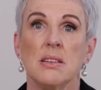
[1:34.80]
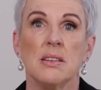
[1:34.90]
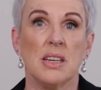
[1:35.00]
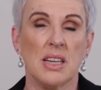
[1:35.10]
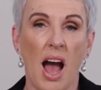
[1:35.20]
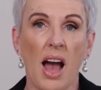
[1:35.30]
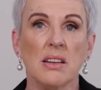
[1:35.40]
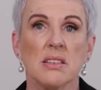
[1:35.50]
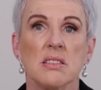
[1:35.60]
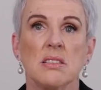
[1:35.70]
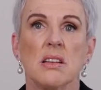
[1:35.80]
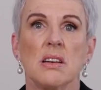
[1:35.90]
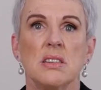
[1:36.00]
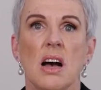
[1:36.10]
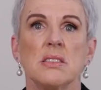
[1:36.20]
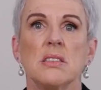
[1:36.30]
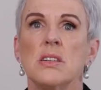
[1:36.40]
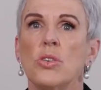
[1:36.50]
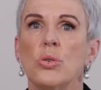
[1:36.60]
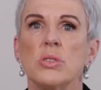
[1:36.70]
Inhaling silica dust can
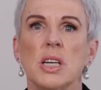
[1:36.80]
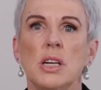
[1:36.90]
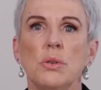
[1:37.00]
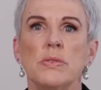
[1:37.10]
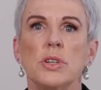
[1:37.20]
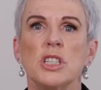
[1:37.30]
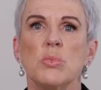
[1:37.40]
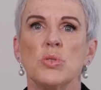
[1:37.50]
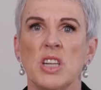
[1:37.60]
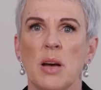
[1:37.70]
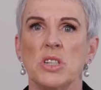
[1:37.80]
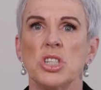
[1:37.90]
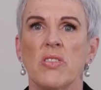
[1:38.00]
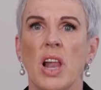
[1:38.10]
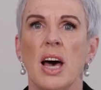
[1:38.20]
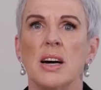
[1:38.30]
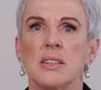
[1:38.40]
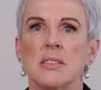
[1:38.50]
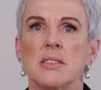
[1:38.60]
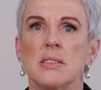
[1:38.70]
cause irreversible damage to the
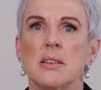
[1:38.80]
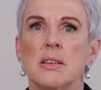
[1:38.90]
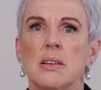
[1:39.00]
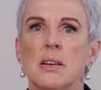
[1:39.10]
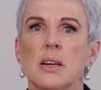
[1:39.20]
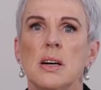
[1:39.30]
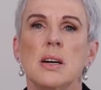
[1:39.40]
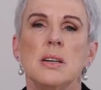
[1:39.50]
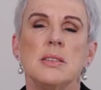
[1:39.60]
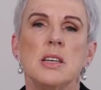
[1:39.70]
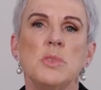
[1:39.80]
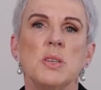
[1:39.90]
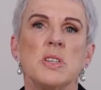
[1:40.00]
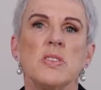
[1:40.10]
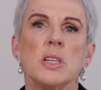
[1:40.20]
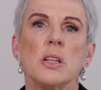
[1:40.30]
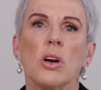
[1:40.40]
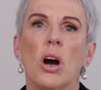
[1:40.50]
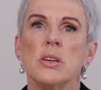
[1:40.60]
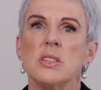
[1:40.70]
lungs. Symptoms of
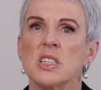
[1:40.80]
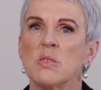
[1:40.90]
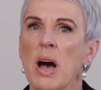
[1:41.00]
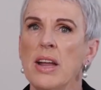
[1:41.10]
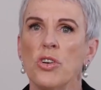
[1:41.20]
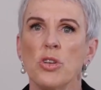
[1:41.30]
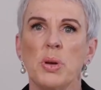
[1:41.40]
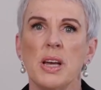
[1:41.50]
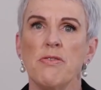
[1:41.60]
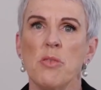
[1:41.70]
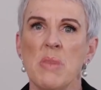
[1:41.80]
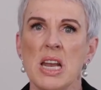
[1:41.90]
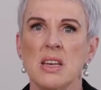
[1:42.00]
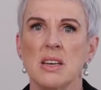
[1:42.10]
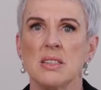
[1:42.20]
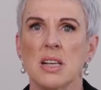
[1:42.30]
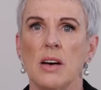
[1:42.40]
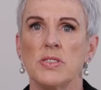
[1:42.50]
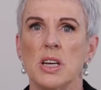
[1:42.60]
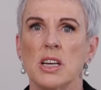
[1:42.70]
silicosis may not appear for many years
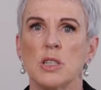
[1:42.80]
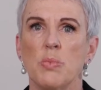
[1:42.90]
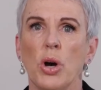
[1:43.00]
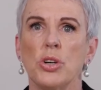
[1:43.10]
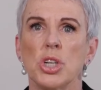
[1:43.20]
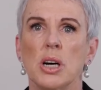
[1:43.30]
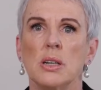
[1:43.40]
after exposure.